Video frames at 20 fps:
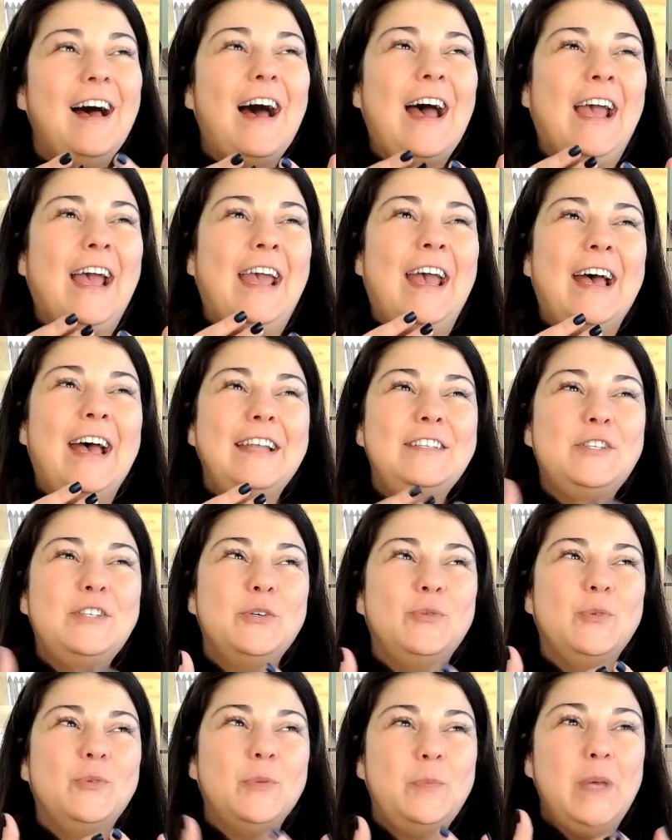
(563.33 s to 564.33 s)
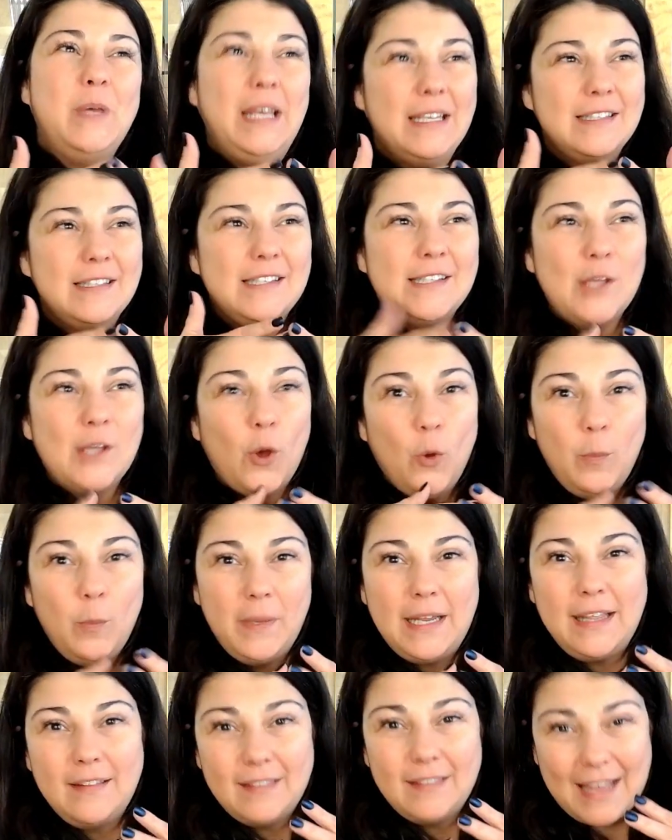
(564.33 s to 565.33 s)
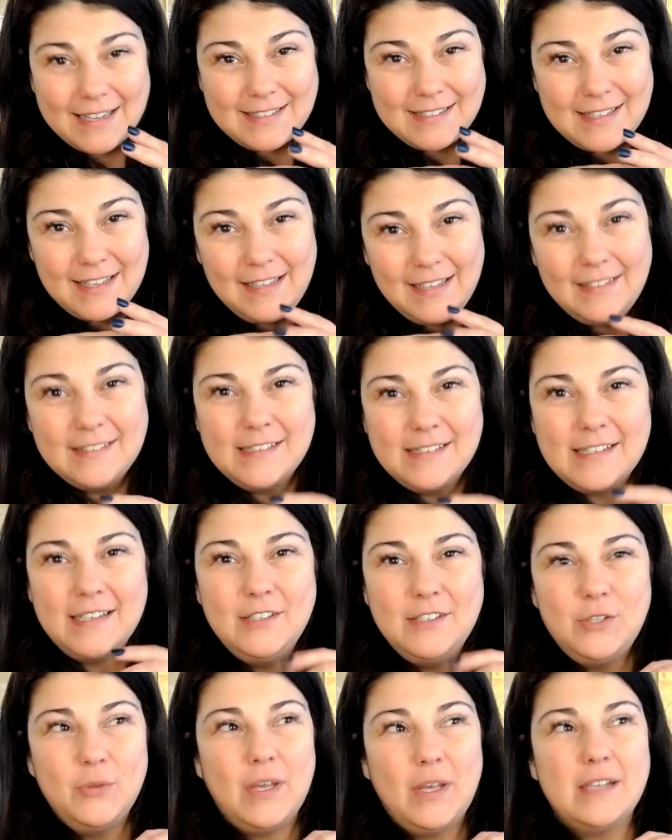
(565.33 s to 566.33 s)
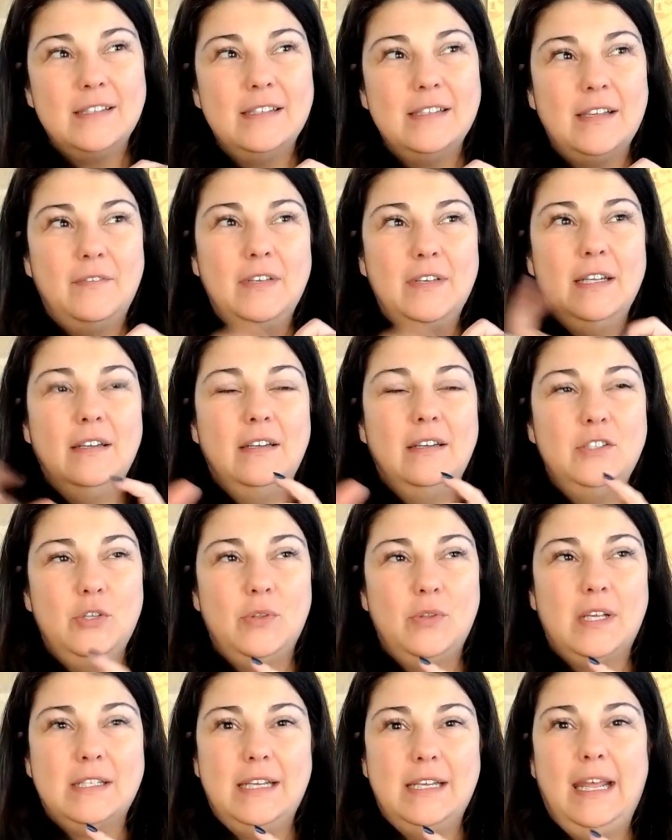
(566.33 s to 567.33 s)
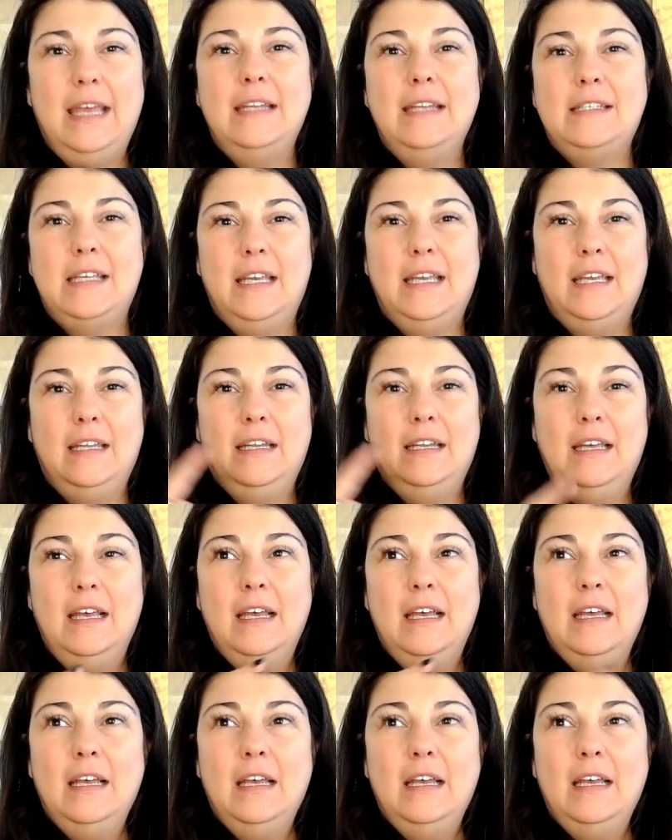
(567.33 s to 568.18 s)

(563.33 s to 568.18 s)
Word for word: I had to repeat so many lessons in 2007 in 2018